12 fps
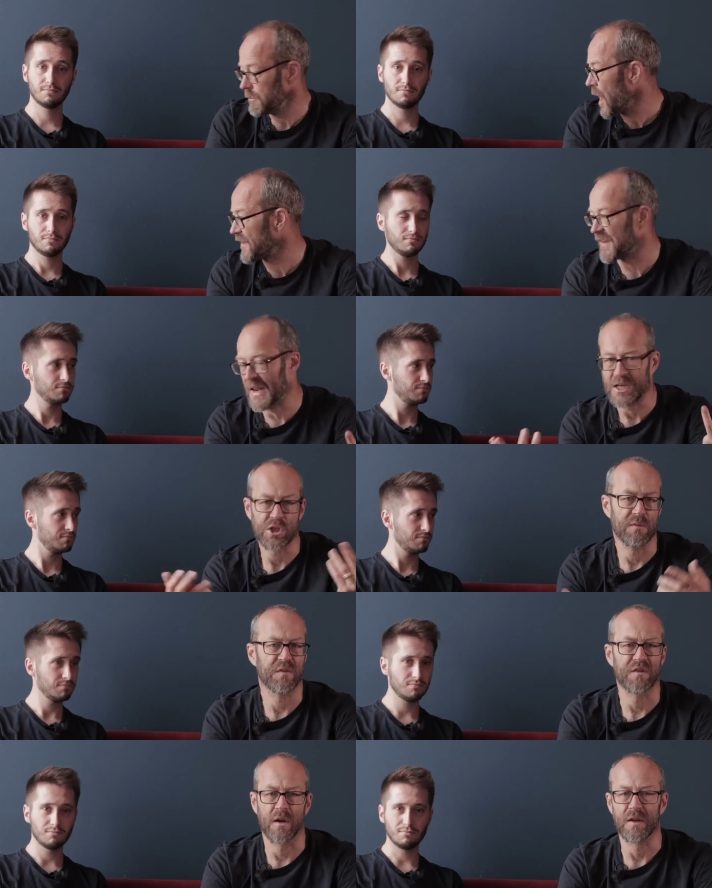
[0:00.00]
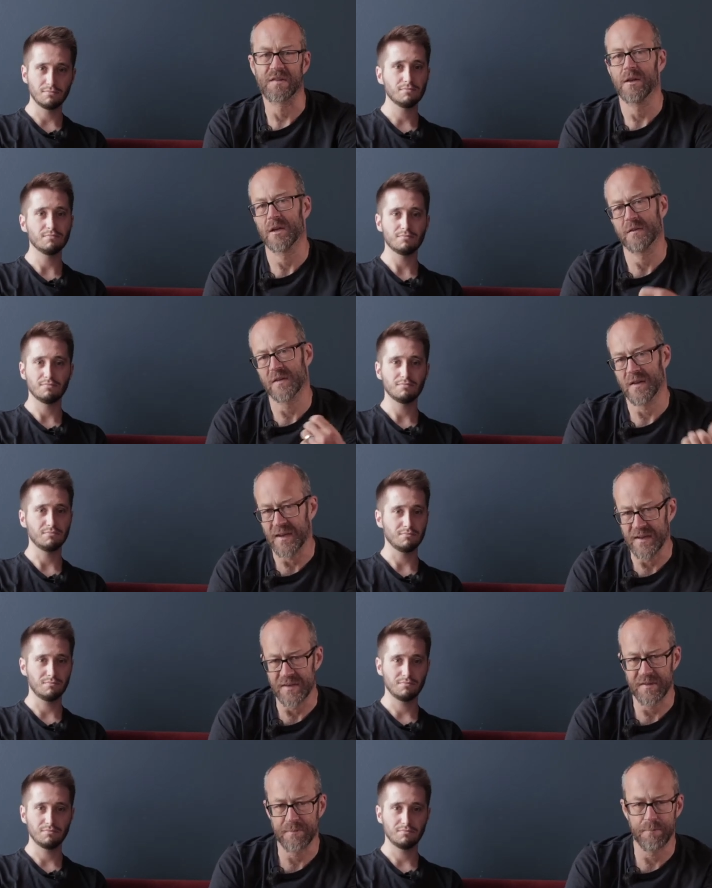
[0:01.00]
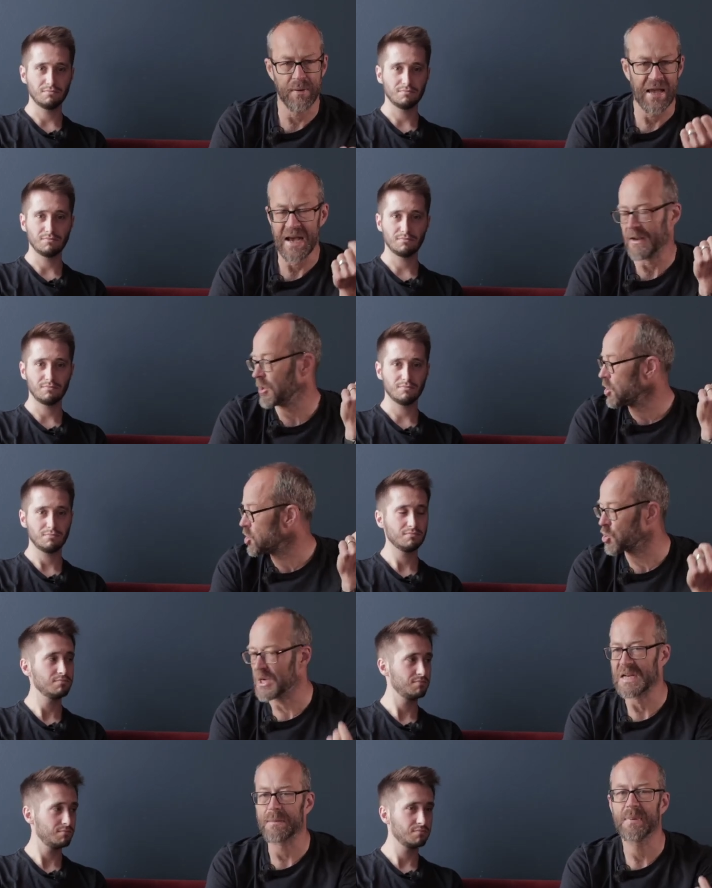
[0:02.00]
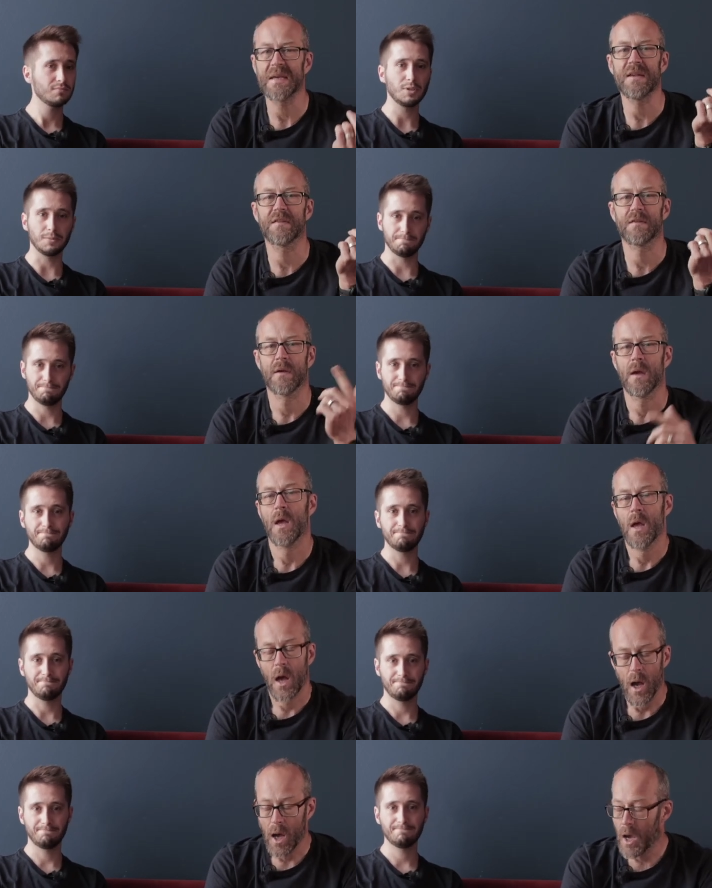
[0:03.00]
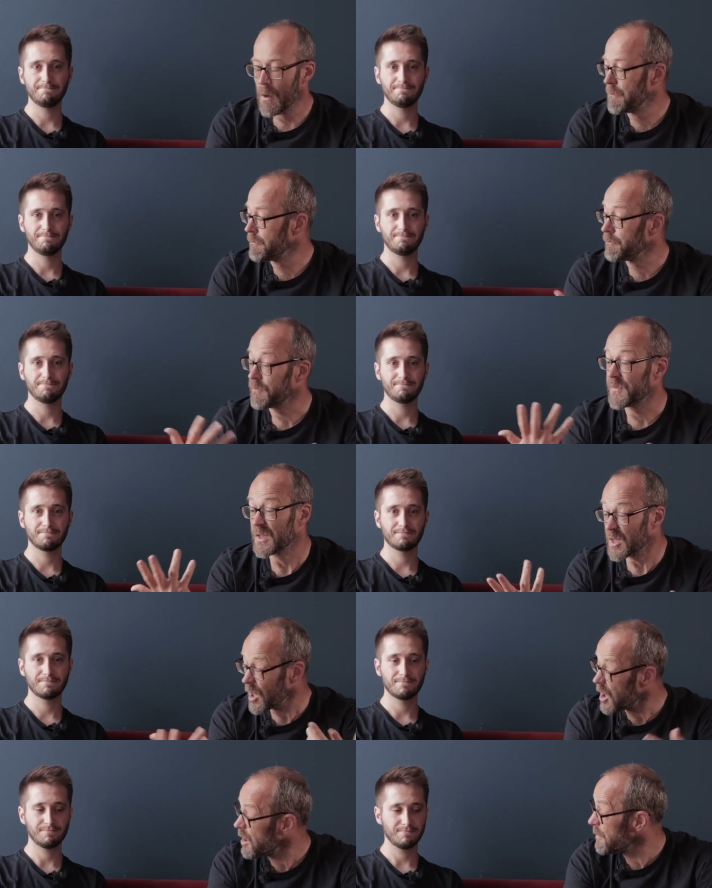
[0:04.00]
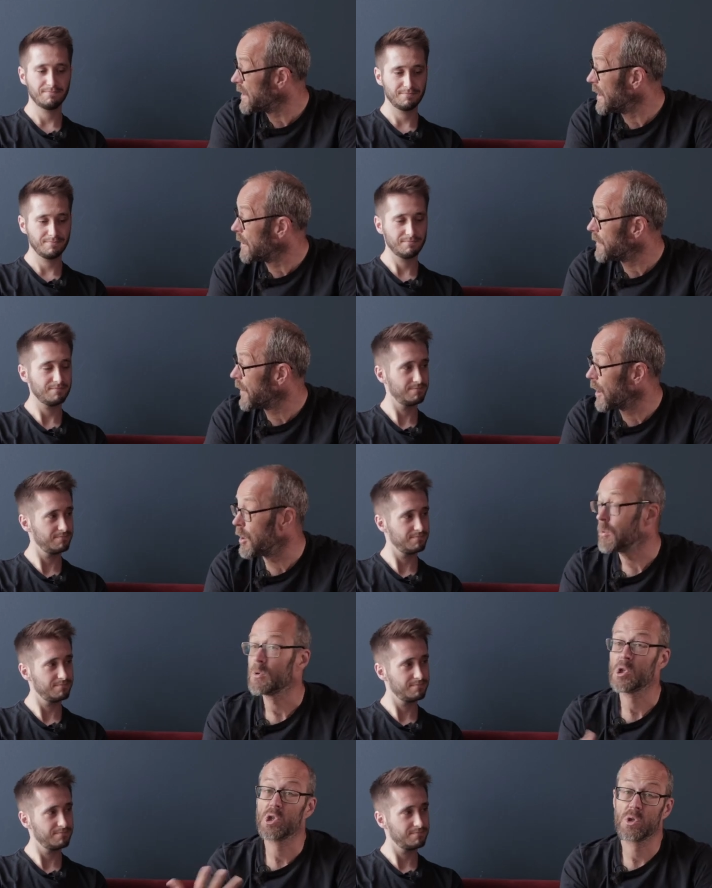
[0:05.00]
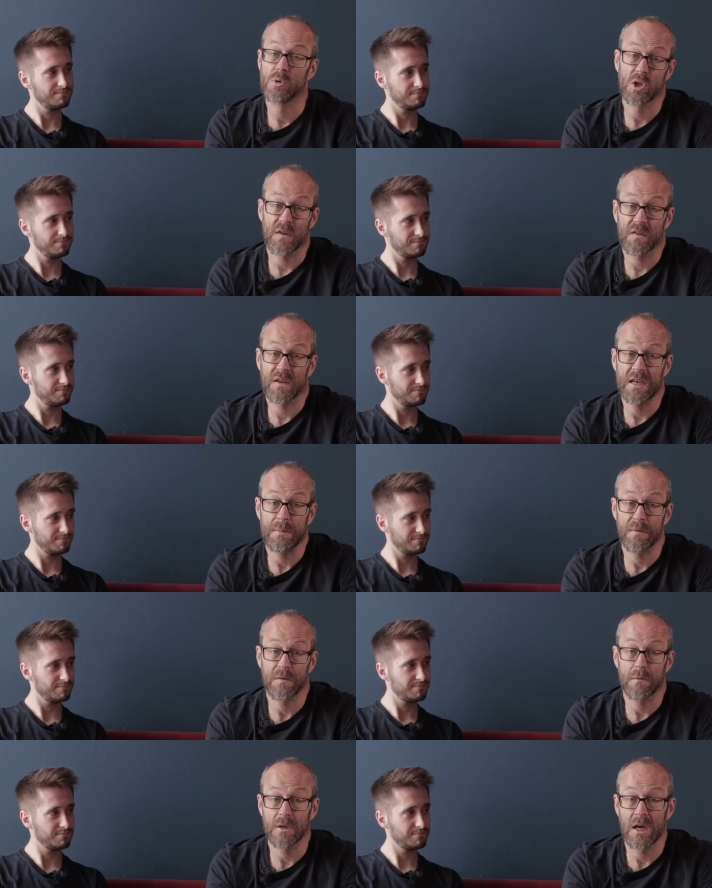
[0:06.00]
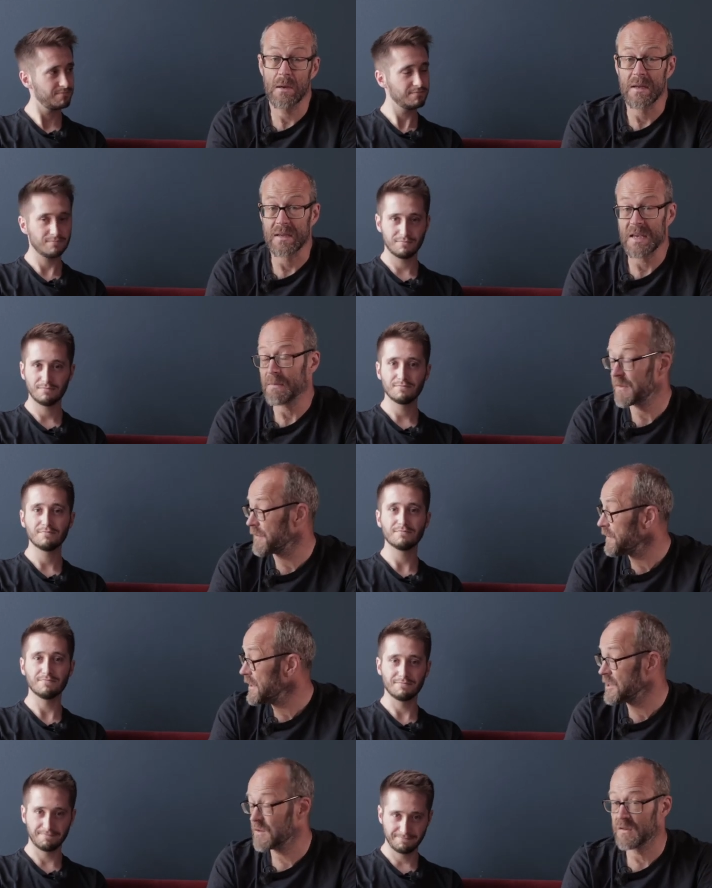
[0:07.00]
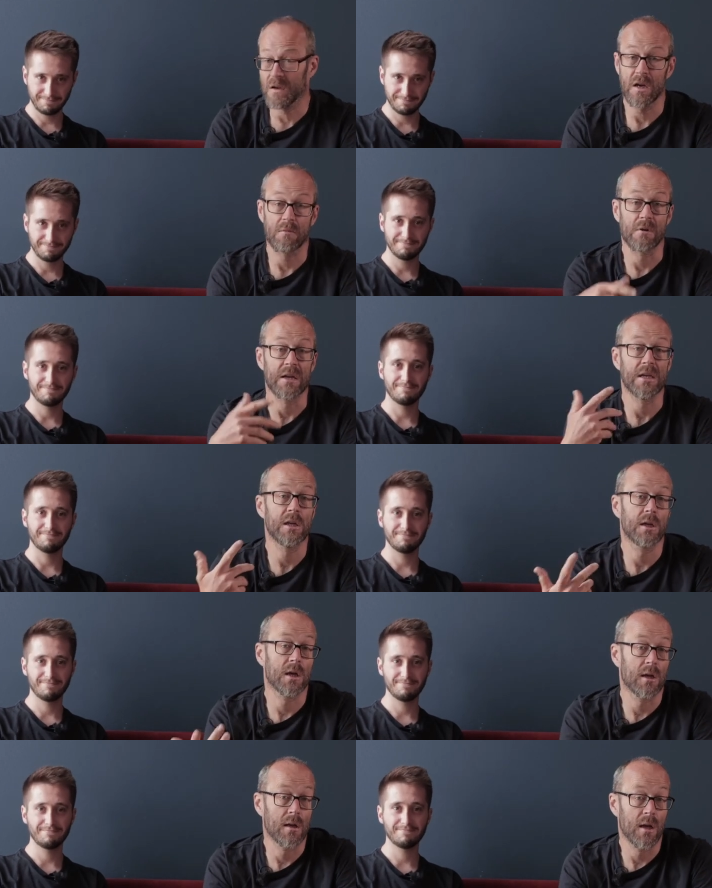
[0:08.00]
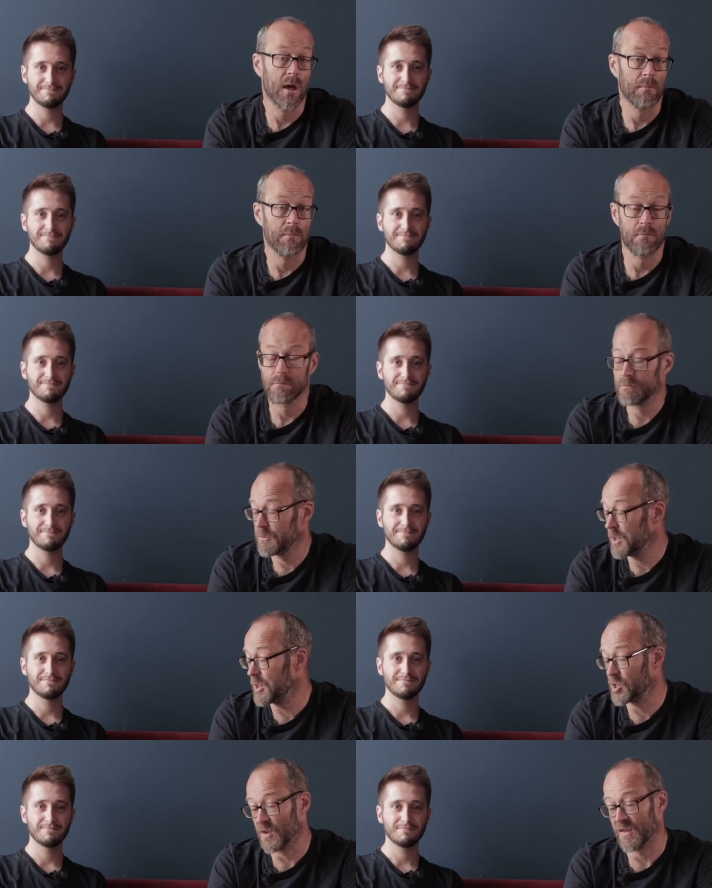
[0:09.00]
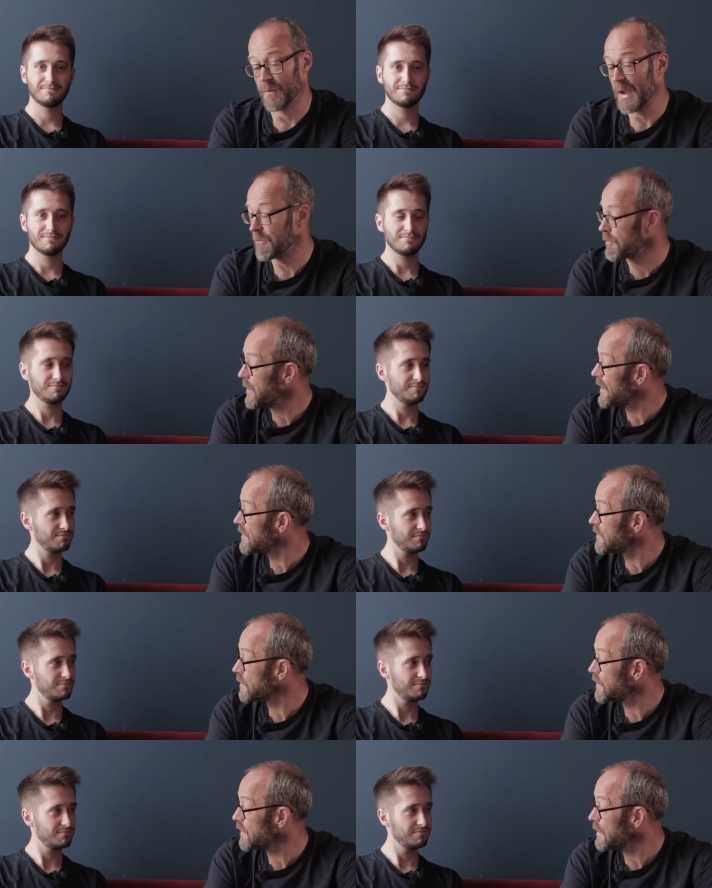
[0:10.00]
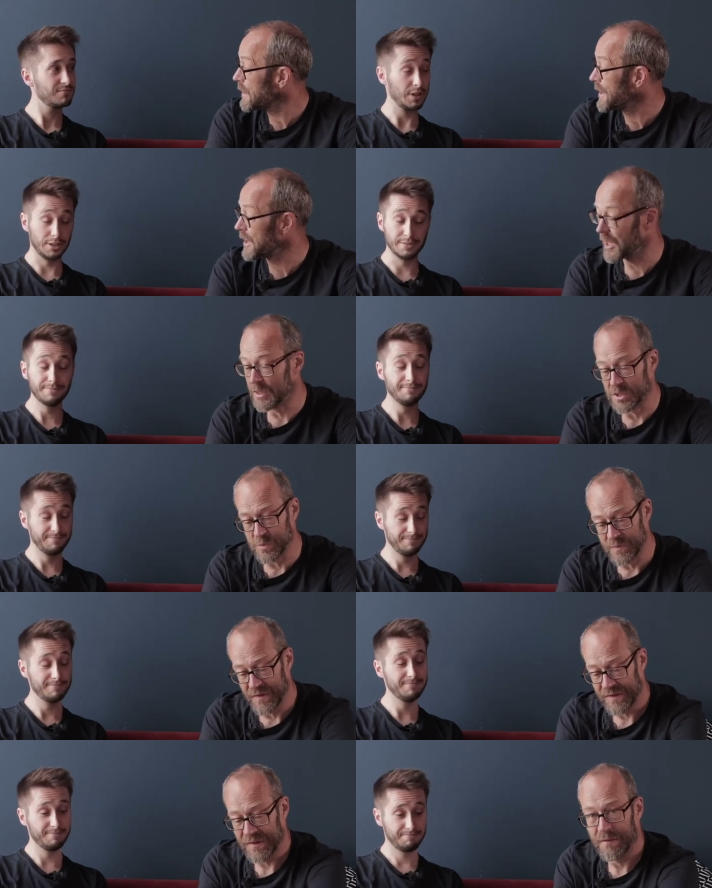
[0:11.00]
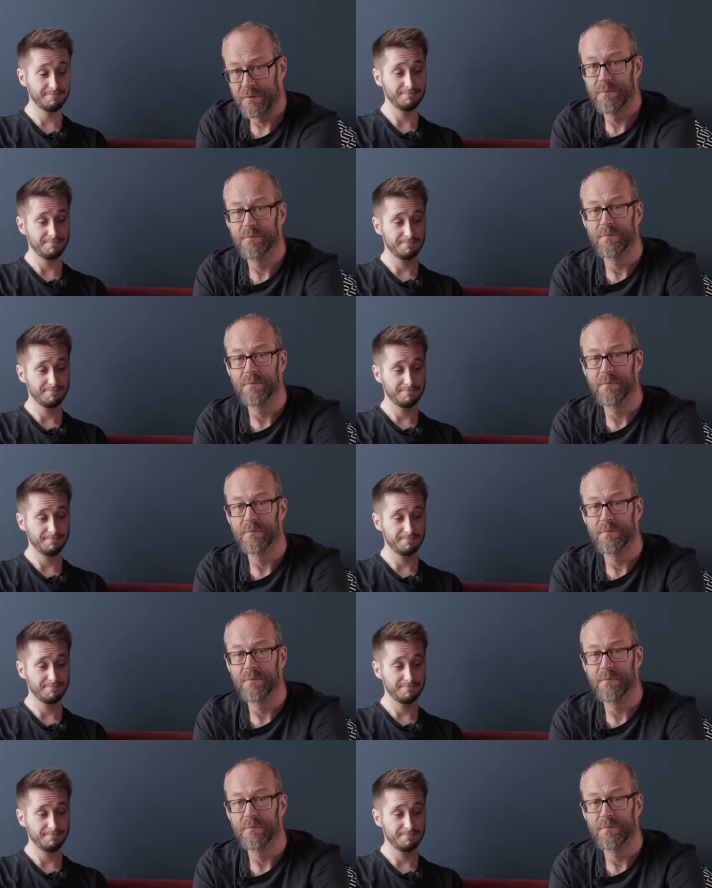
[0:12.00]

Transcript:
Speaker 1: a selection of sites like today's plan and Training Peaks. Yeah. Um, the Garmin, though, just keeps on going. It keeps the features going, really. You can, um, you can just about replace your cycling yeah. coach with this little